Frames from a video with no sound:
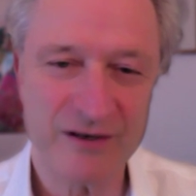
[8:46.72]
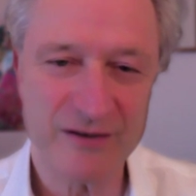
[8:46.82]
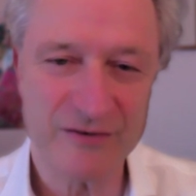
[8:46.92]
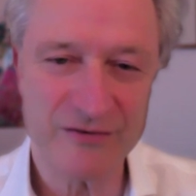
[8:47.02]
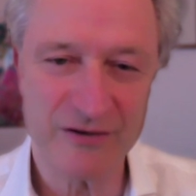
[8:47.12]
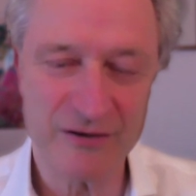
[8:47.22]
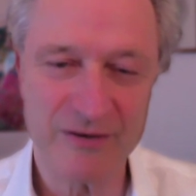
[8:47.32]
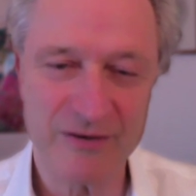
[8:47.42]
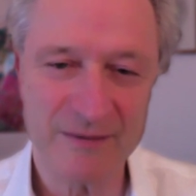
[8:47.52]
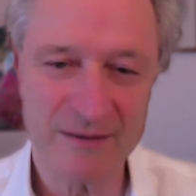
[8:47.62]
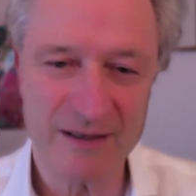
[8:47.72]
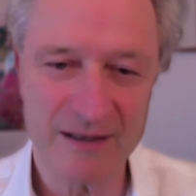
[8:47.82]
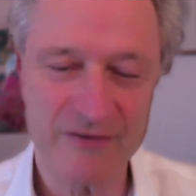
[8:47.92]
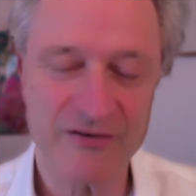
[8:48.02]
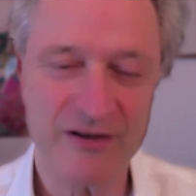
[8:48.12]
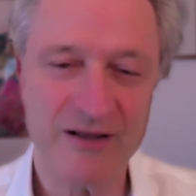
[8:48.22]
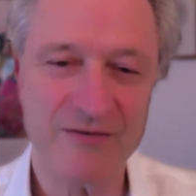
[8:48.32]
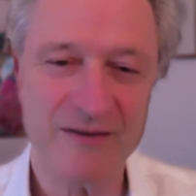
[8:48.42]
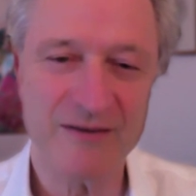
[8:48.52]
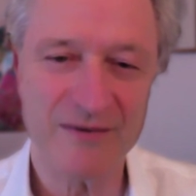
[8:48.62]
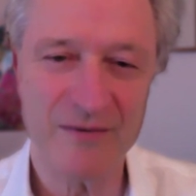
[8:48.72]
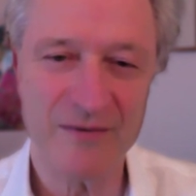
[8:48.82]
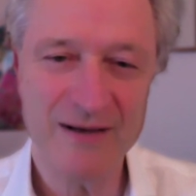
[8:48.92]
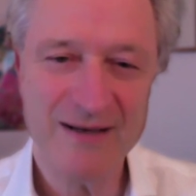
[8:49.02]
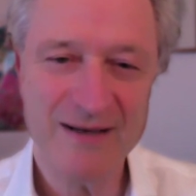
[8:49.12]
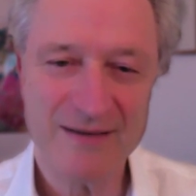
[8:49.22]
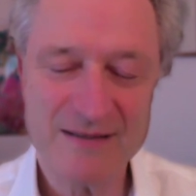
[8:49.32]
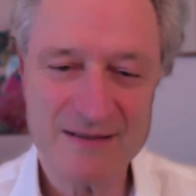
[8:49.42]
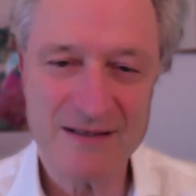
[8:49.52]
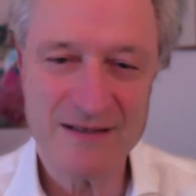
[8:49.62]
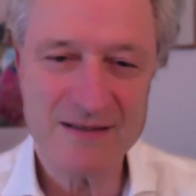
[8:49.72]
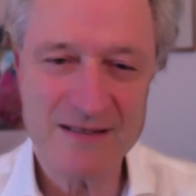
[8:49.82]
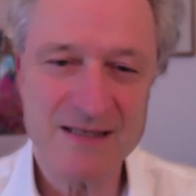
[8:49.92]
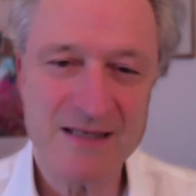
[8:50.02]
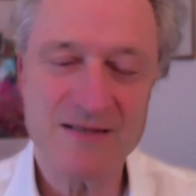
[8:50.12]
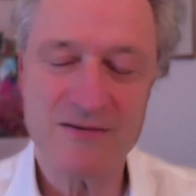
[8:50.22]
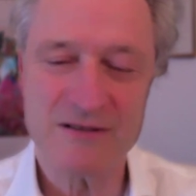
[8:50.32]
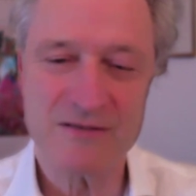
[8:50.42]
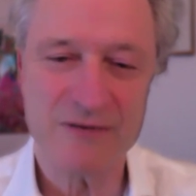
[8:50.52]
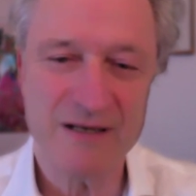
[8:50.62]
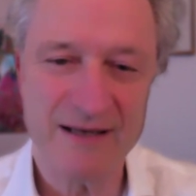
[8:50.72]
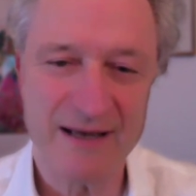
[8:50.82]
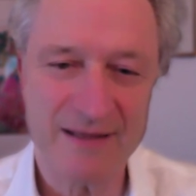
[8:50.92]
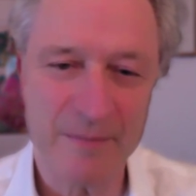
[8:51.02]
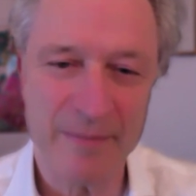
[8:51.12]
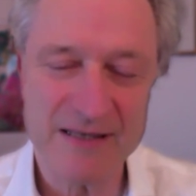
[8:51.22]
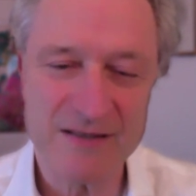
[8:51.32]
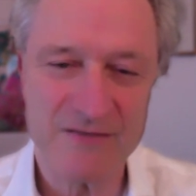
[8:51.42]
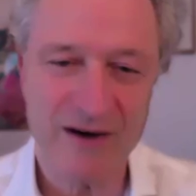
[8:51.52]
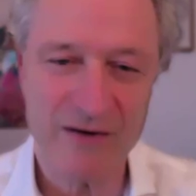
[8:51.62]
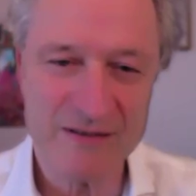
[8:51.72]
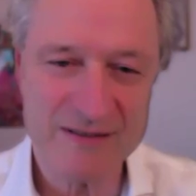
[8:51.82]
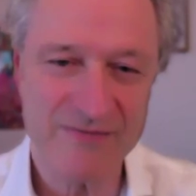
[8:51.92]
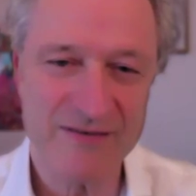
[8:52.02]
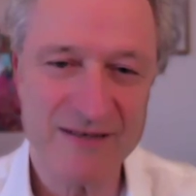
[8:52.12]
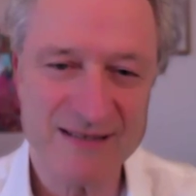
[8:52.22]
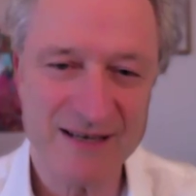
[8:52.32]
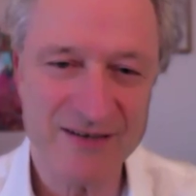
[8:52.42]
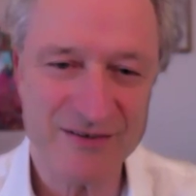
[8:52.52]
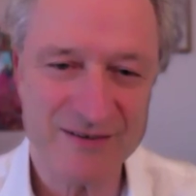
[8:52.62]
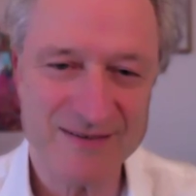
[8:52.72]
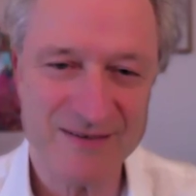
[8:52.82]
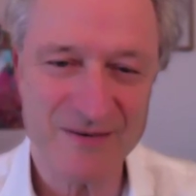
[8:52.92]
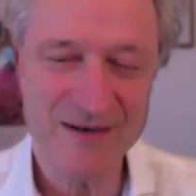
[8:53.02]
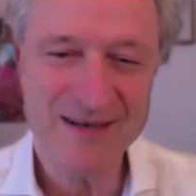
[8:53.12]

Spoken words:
children kill children. So this history is really at the base of our civilization. So